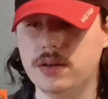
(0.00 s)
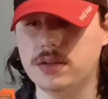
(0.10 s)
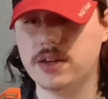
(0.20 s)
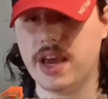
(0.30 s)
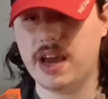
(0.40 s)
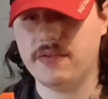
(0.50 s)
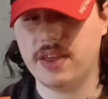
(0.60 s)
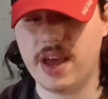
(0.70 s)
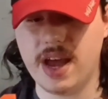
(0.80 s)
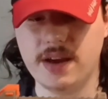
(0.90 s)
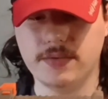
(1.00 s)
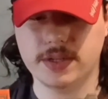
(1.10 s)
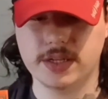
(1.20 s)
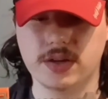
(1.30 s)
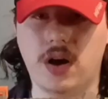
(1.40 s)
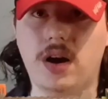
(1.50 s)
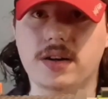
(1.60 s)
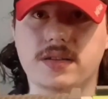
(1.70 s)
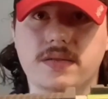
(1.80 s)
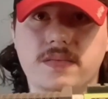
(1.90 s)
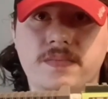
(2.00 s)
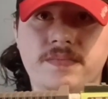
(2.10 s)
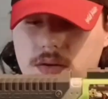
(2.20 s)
to have that, which is awesome.